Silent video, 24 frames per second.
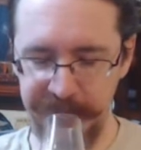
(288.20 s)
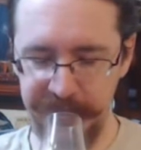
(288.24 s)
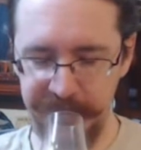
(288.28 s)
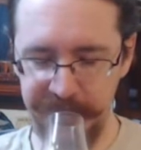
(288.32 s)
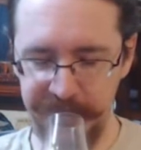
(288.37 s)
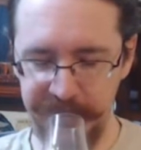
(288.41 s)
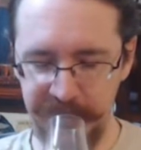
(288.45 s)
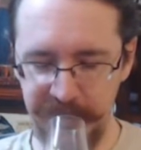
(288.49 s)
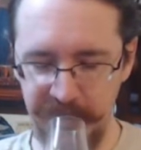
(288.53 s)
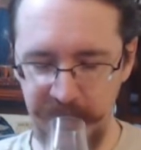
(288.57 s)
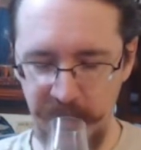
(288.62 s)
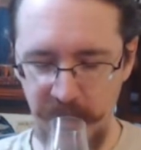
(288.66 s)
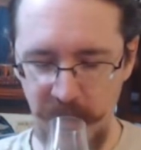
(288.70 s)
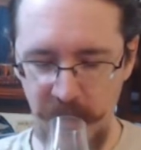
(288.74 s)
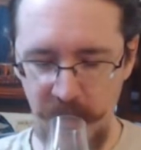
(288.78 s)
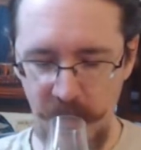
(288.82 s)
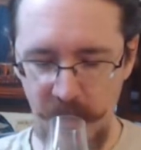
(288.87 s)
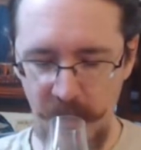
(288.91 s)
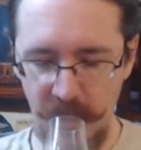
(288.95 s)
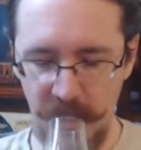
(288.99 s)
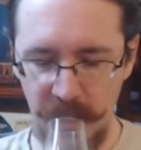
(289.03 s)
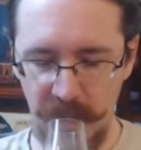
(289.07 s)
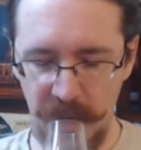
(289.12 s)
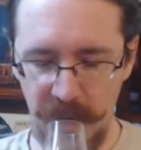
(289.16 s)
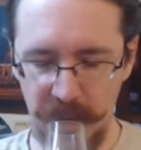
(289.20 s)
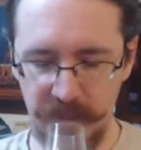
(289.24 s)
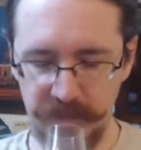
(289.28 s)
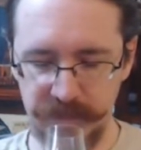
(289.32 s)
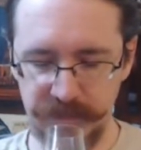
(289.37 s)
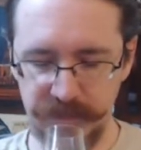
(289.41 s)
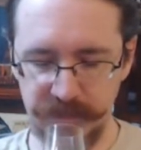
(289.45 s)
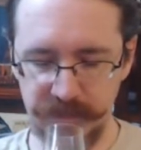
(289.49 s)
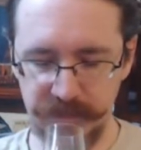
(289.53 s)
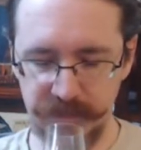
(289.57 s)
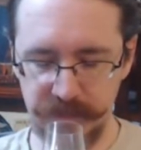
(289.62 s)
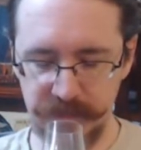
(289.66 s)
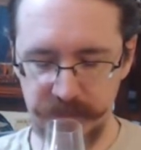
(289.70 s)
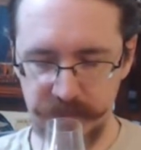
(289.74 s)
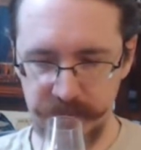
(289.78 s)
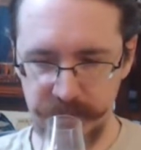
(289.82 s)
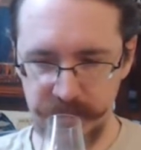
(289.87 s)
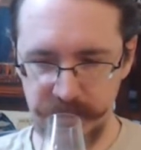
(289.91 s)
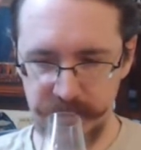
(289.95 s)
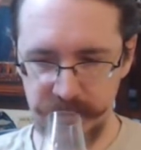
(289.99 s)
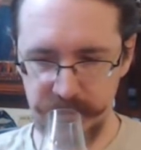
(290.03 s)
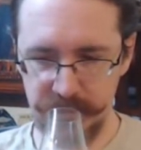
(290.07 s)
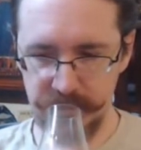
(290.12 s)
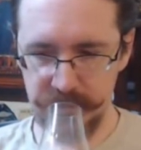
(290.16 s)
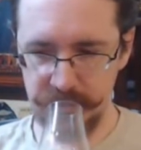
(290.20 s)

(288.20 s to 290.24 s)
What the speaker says: (no one is talking)